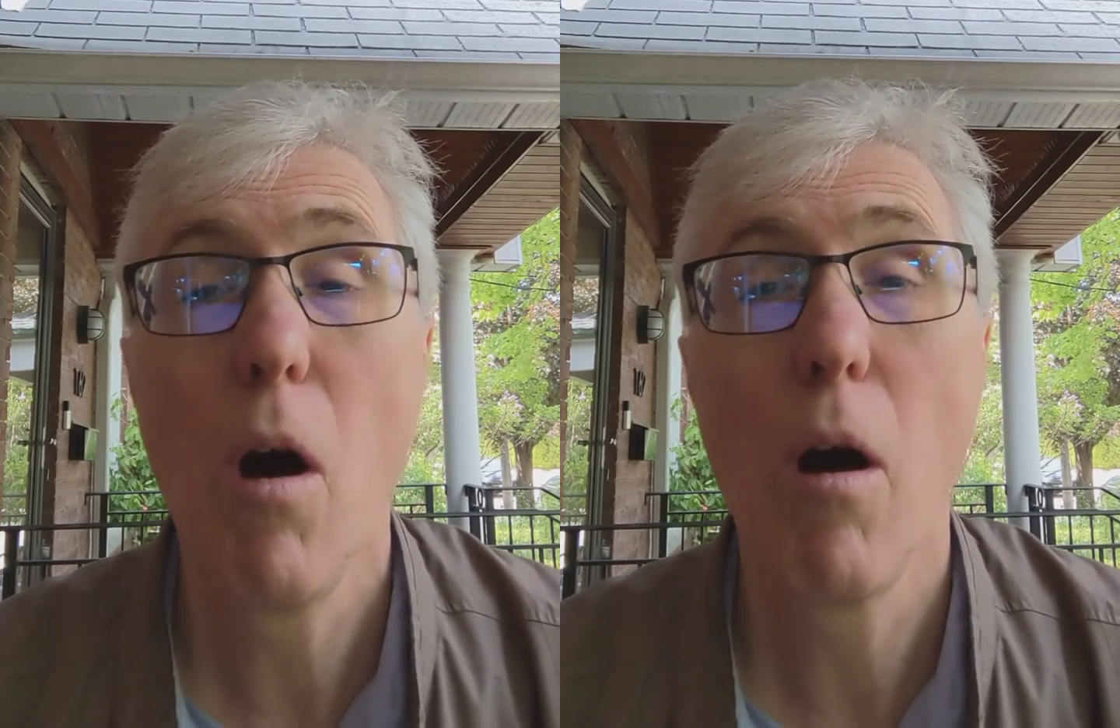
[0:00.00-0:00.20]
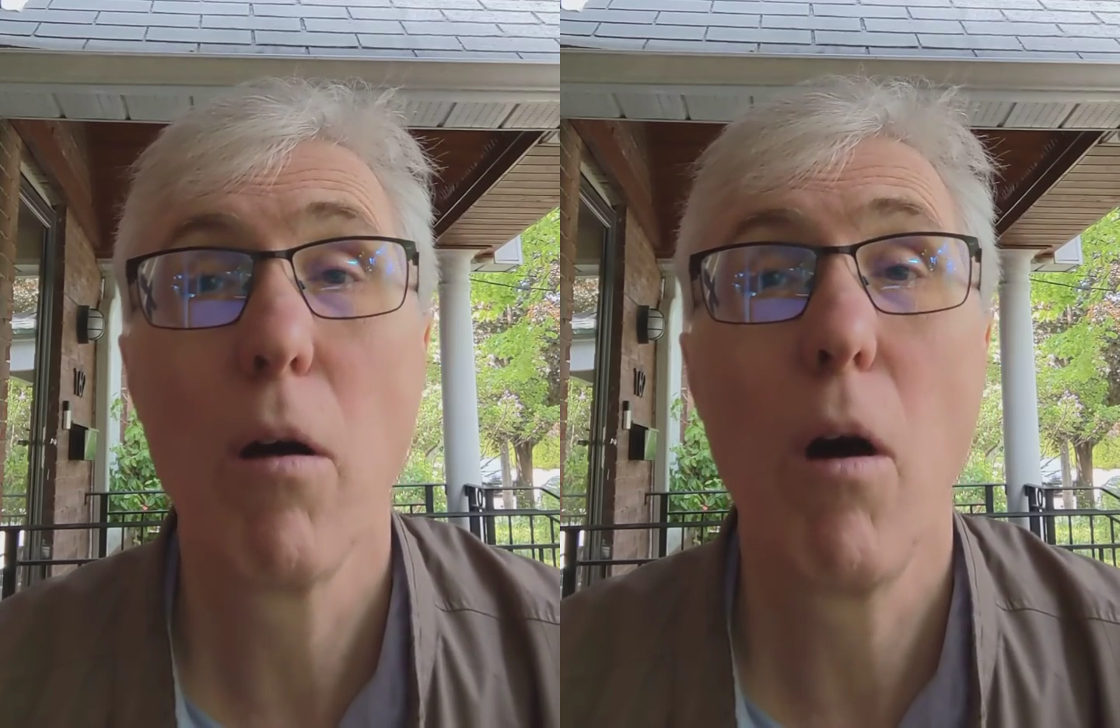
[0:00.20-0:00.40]

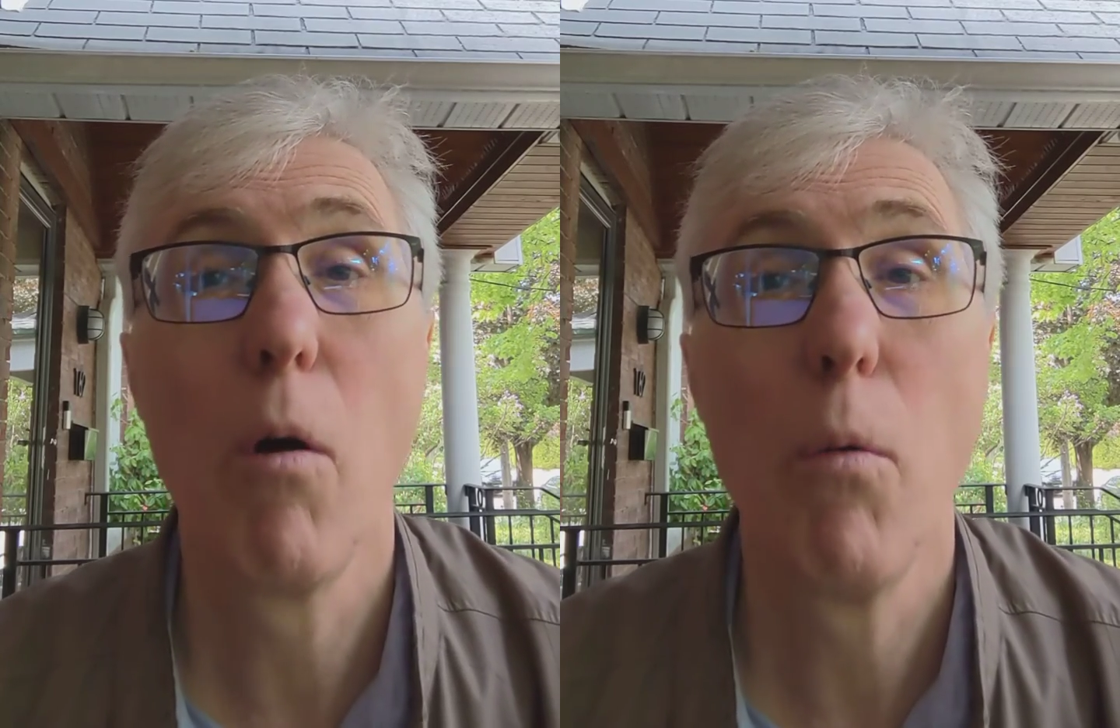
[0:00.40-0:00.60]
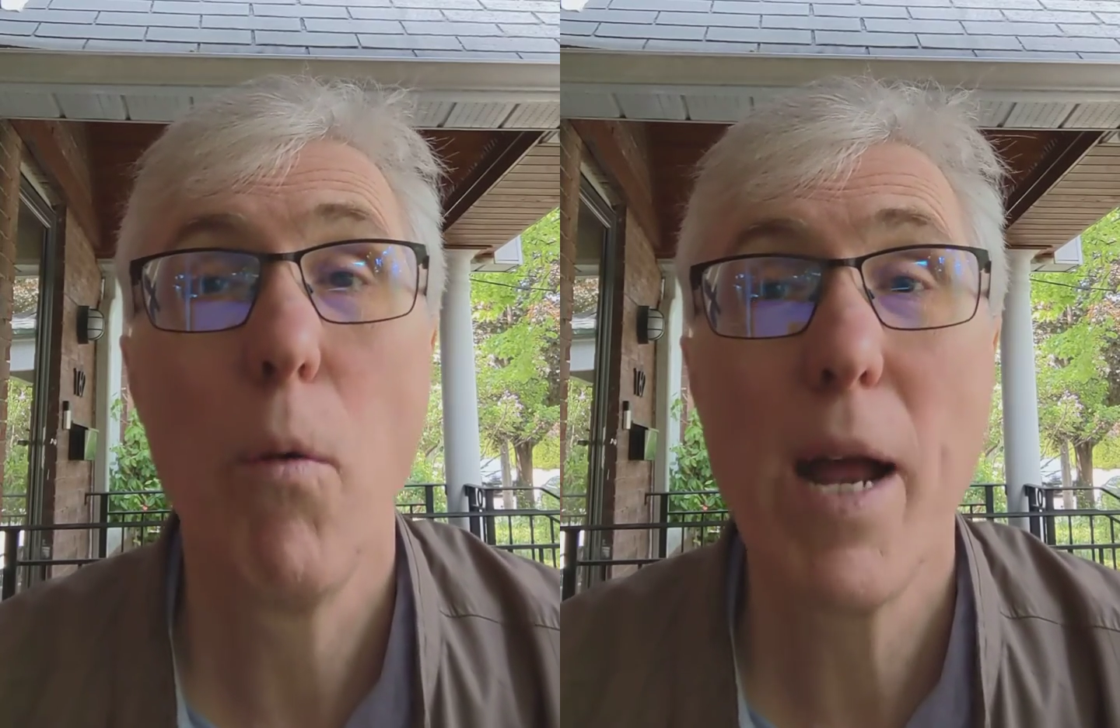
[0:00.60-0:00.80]
are
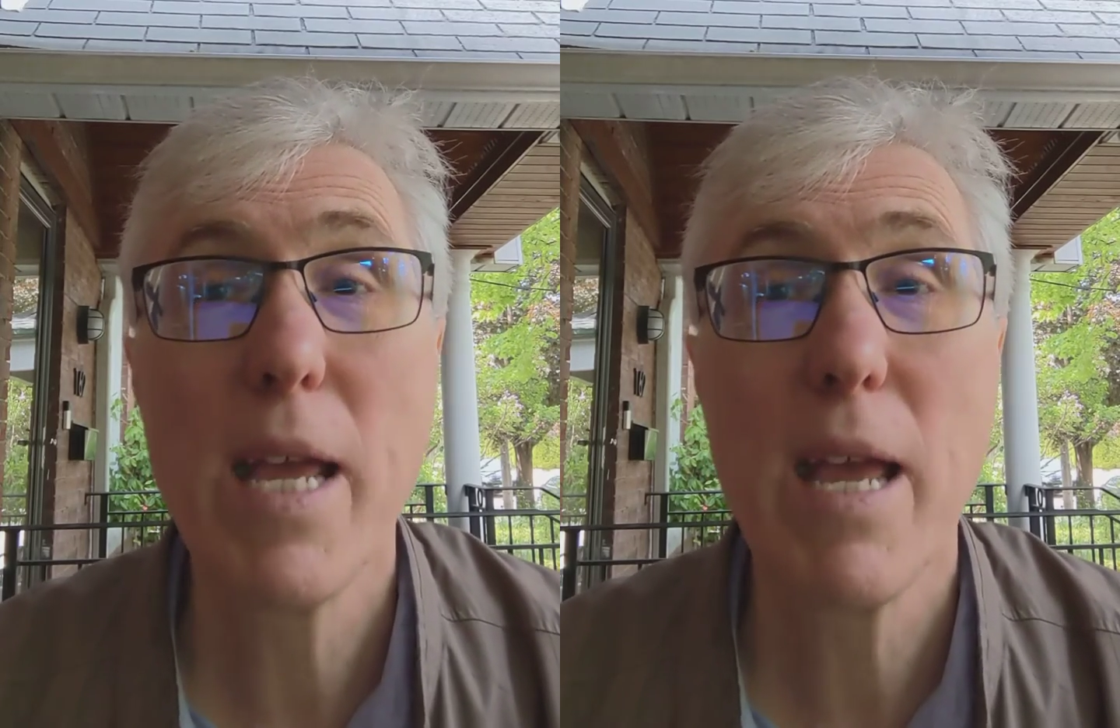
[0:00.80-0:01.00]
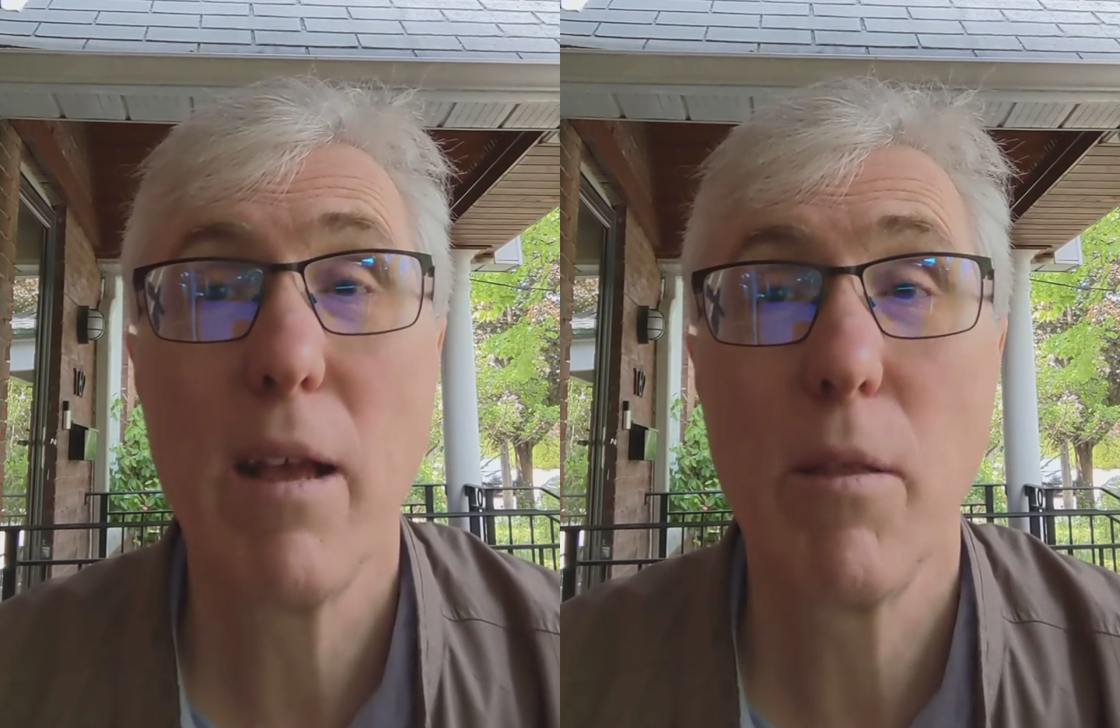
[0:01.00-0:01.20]

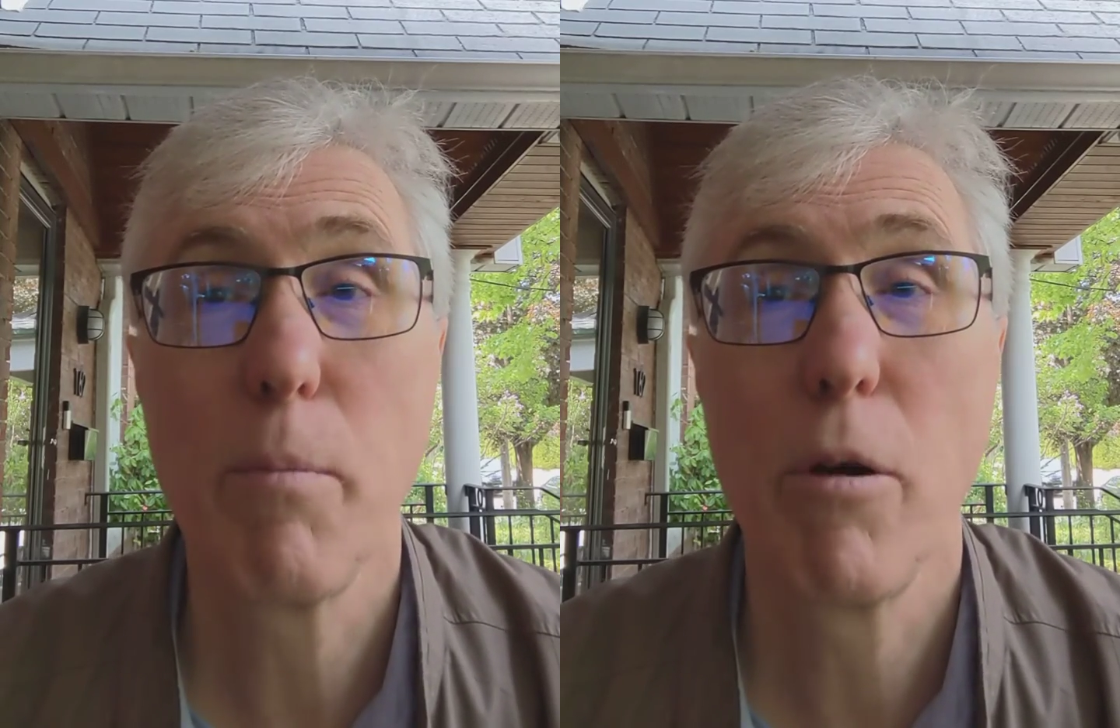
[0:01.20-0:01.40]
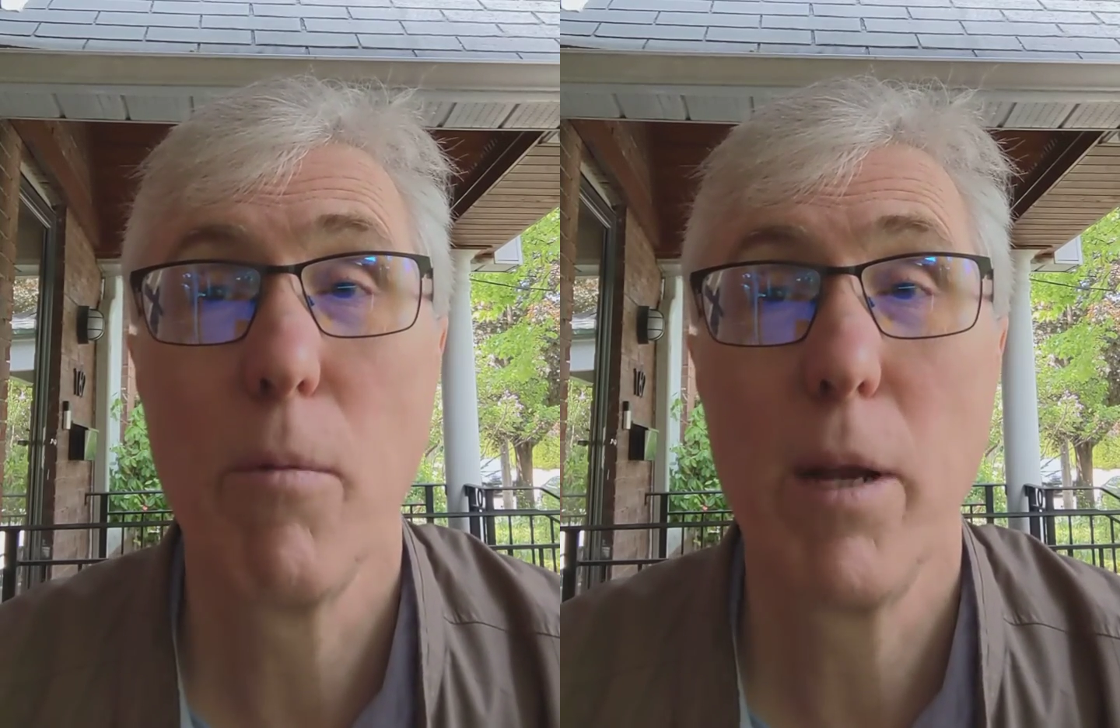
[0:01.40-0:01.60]
already in the
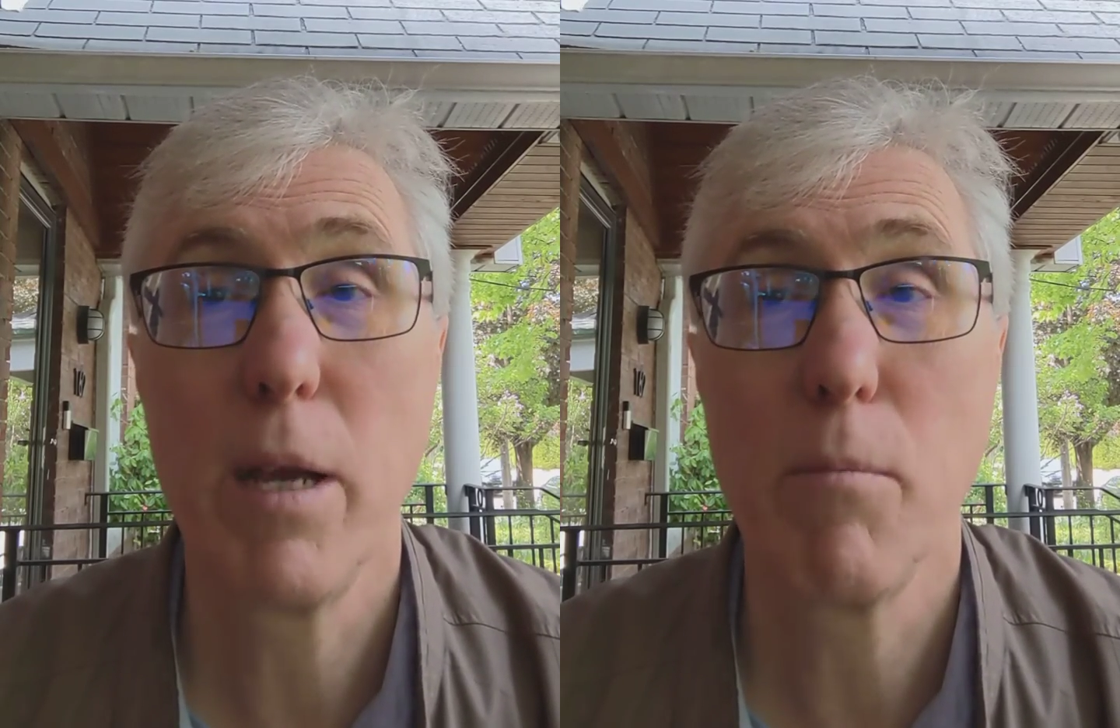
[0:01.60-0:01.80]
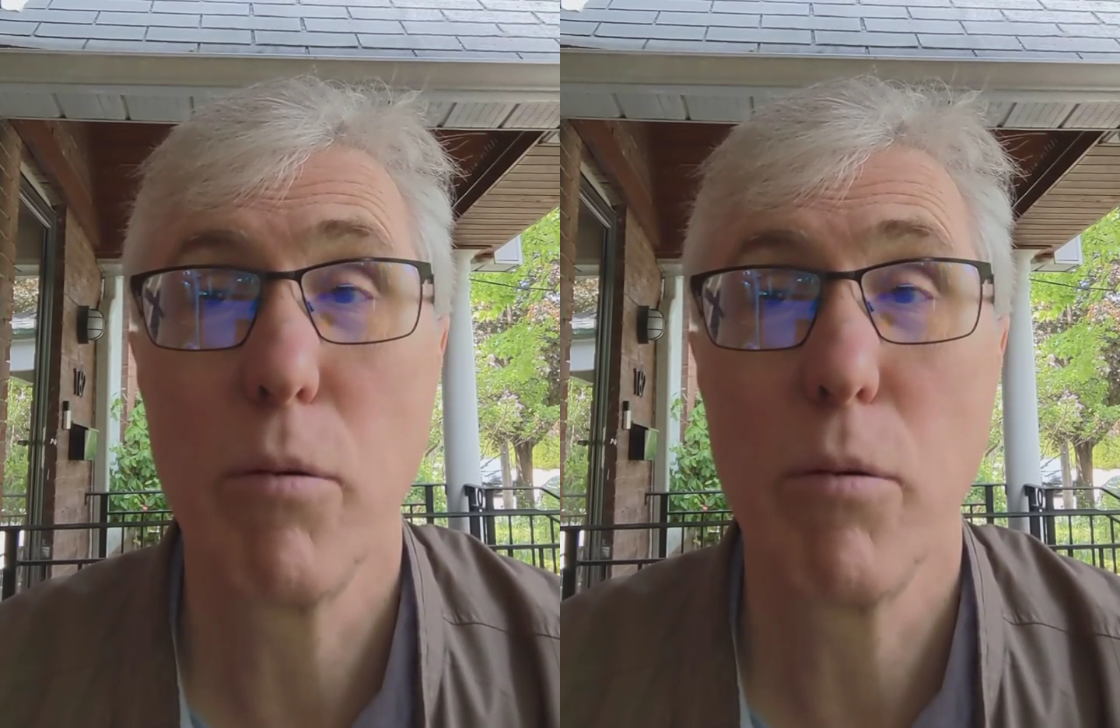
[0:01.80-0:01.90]
permitting